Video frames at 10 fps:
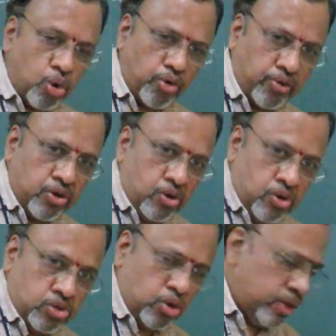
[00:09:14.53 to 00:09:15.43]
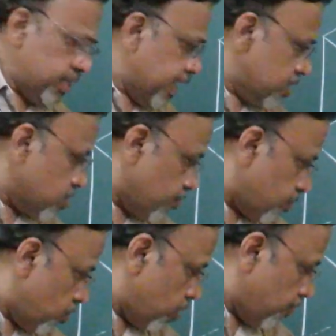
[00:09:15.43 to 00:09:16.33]
cone. So in the case of
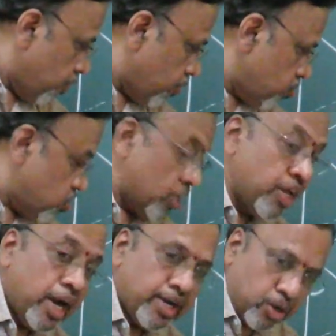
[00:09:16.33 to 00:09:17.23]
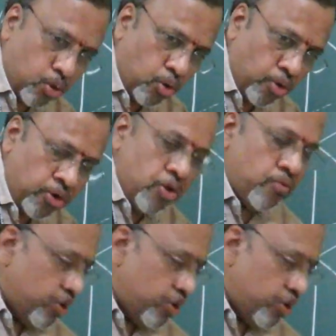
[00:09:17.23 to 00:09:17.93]
cone, if you want to generate a cone,